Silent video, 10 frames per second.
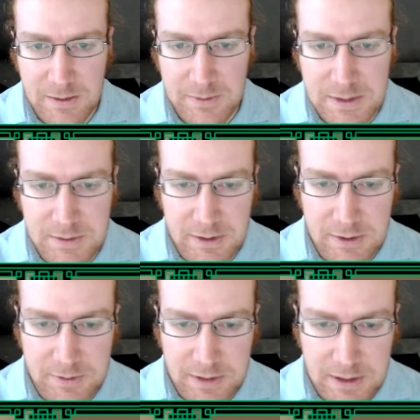We could do a
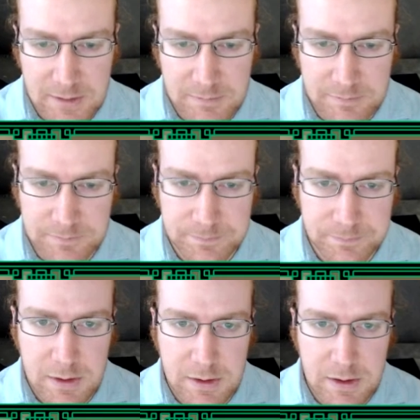co thingy.
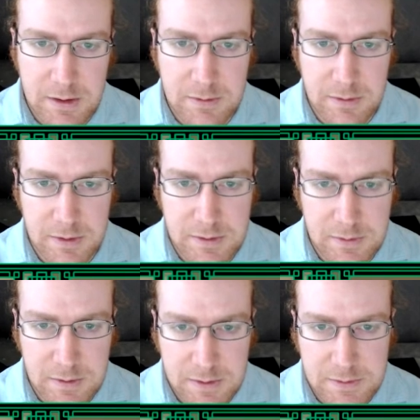I think I would rather do
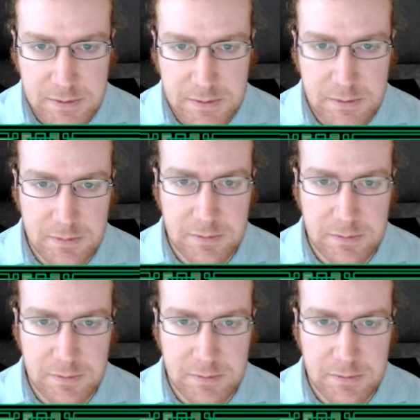this.